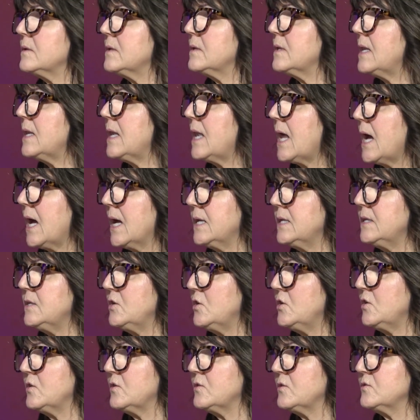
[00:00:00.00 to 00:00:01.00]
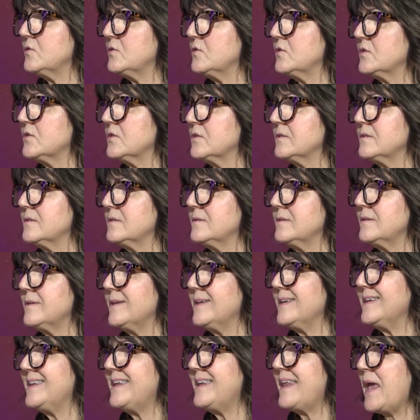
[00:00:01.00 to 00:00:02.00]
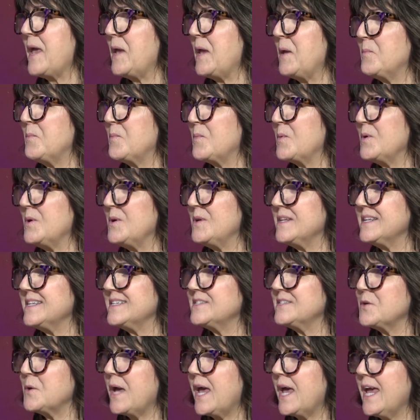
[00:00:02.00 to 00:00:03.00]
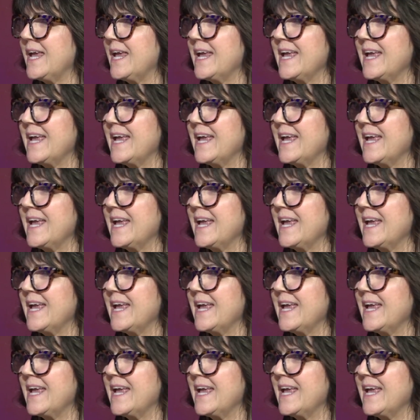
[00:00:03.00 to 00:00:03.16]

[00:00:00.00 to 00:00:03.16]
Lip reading: 9 years in April. It's okay.